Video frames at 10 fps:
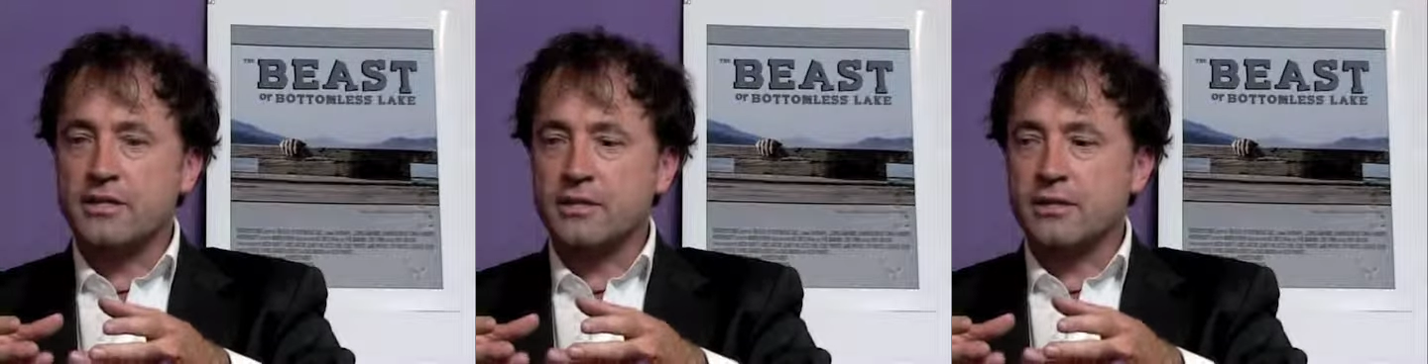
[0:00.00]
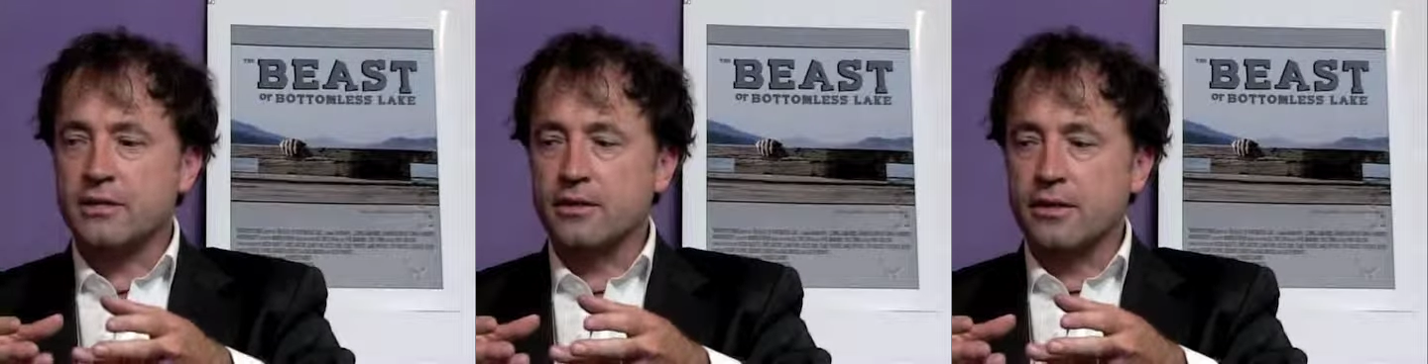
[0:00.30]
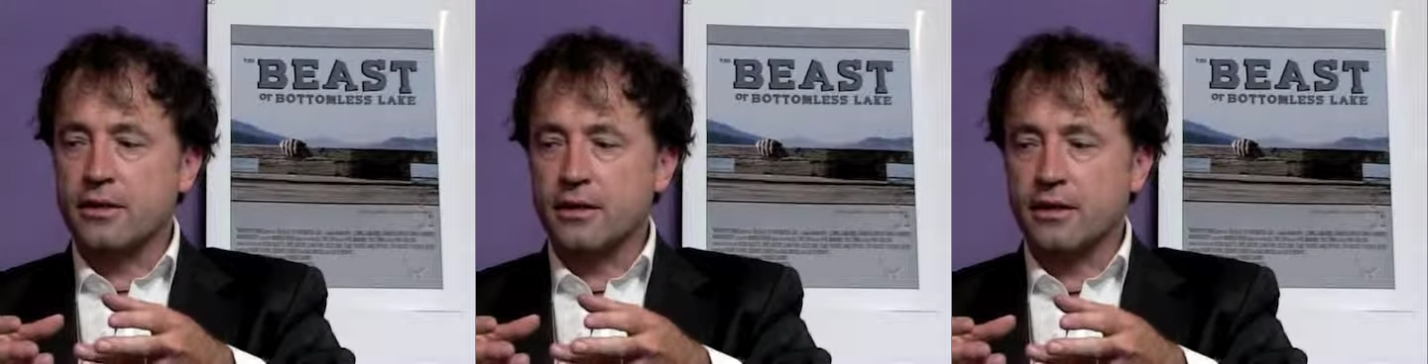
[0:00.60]

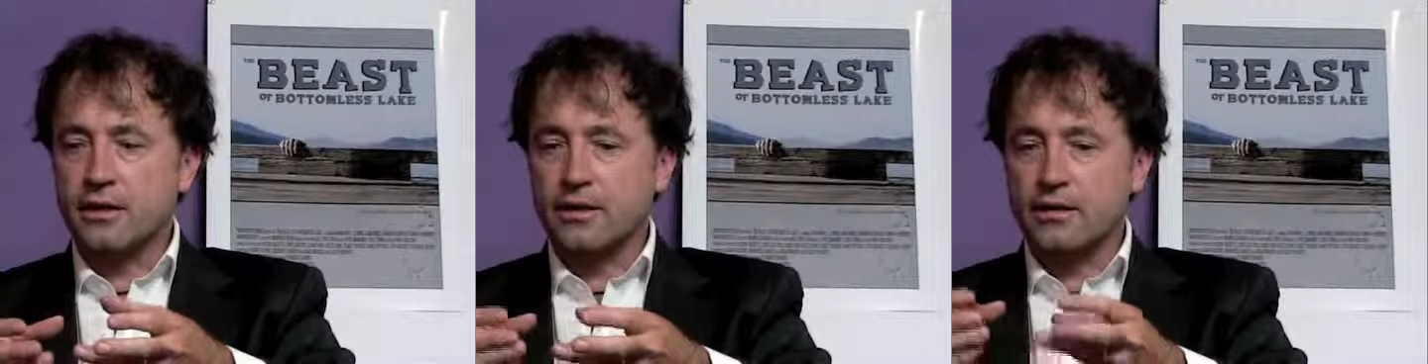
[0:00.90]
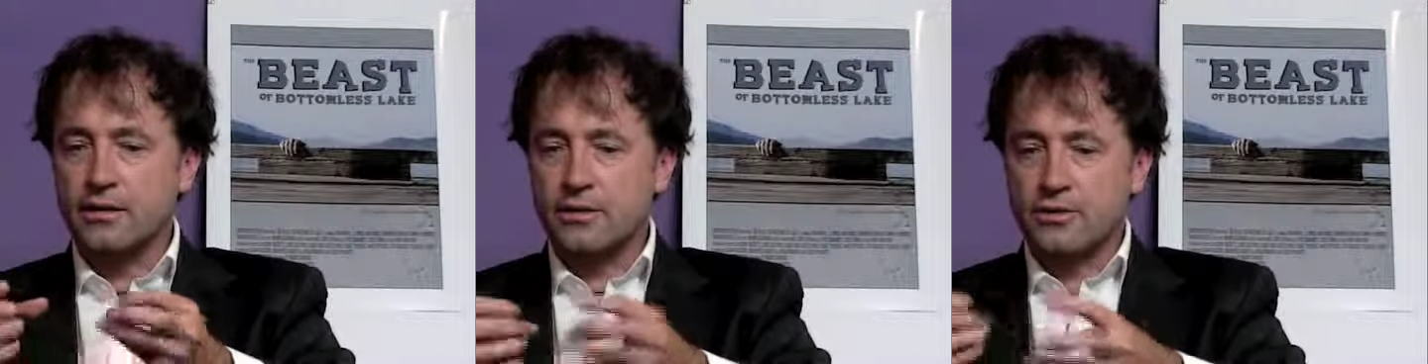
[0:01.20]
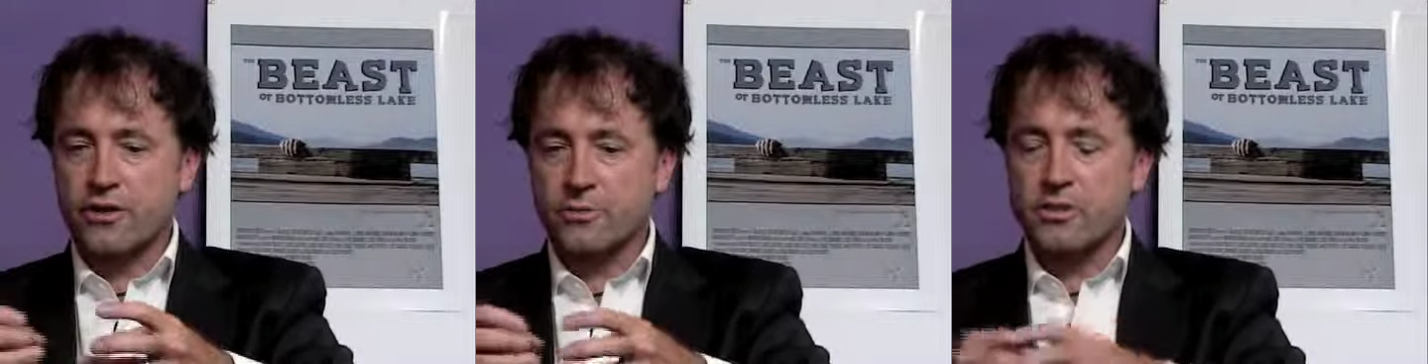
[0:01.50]
to try
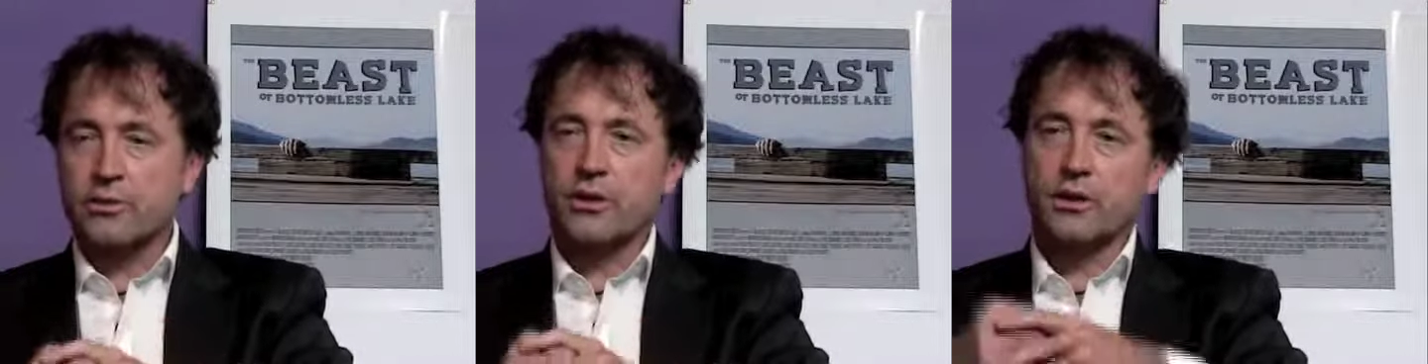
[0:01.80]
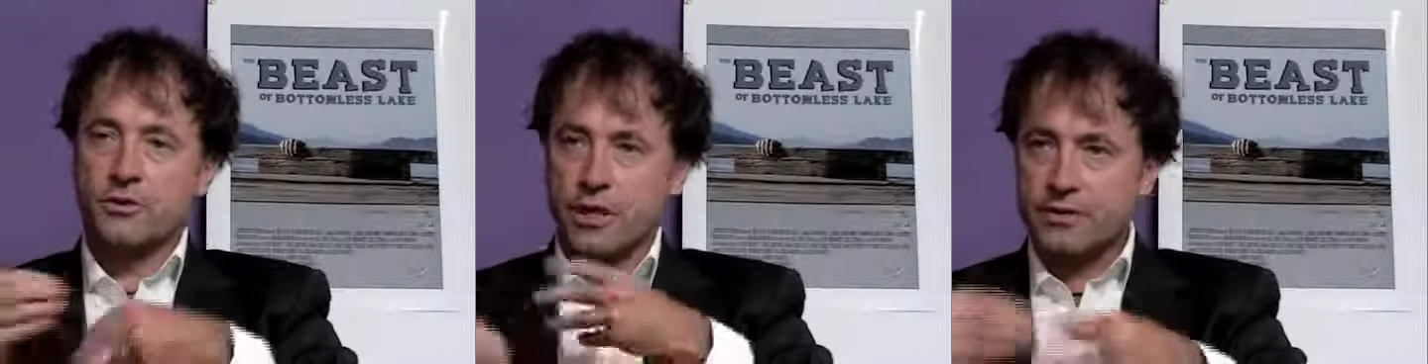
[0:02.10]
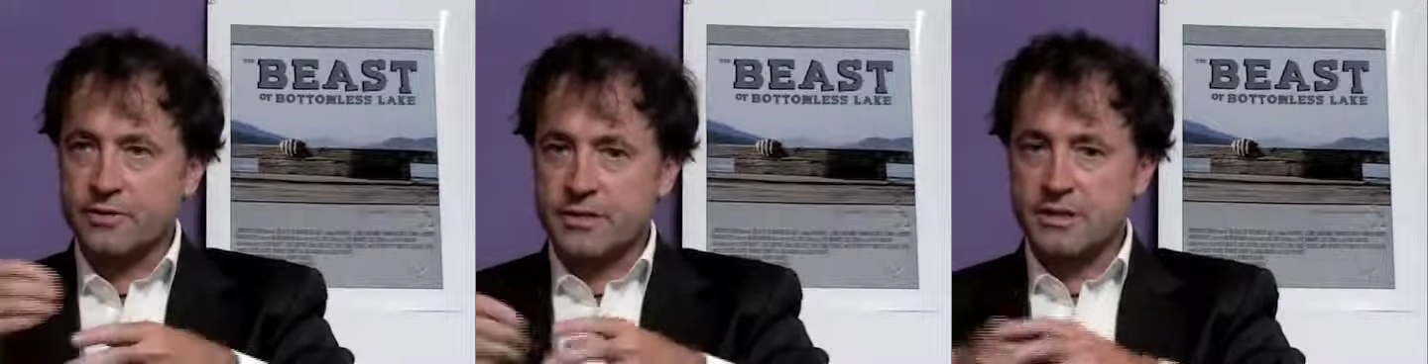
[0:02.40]
the material out, try
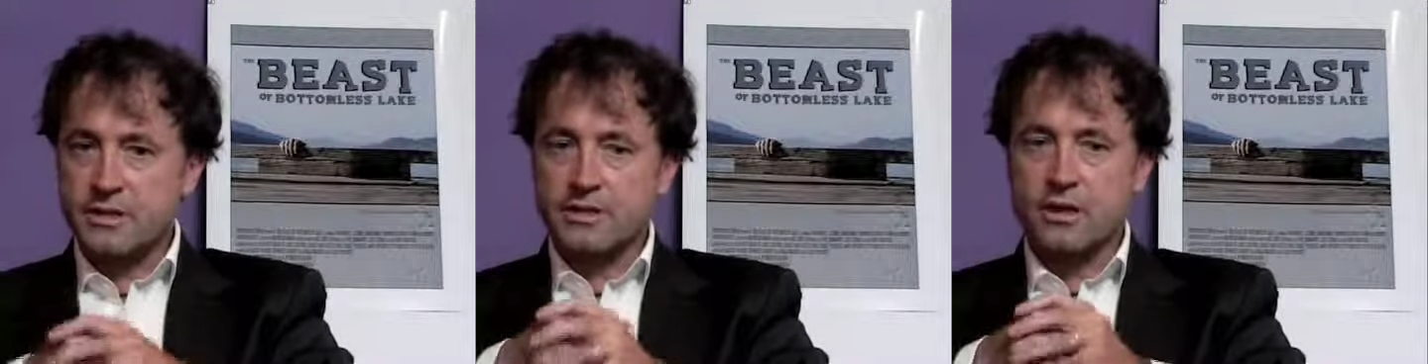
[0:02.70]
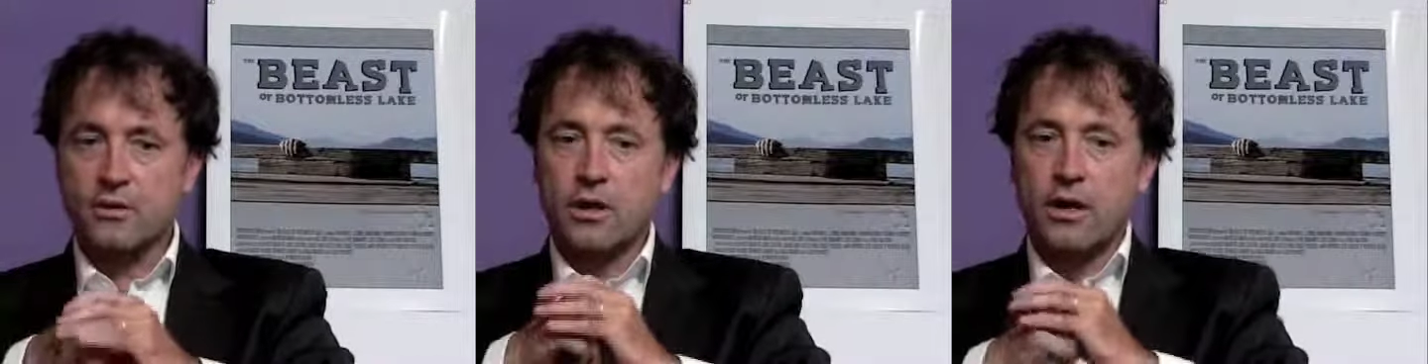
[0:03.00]
different scenes out,